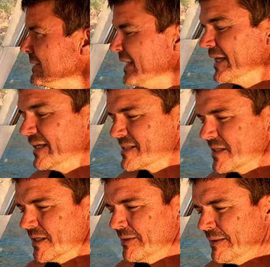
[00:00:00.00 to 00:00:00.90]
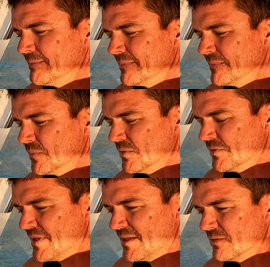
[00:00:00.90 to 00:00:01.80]
Yeah, so um, we'll
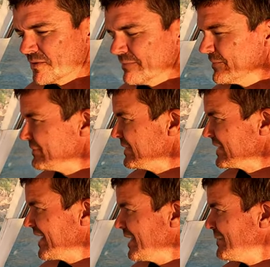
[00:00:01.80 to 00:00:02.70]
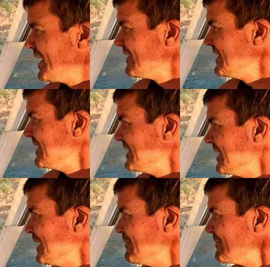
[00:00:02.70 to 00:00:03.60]
do that it's little bit of calamari and
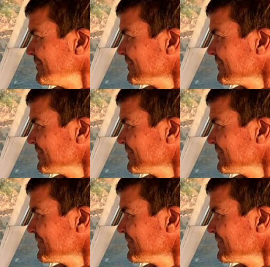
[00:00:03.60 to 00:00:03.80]
um,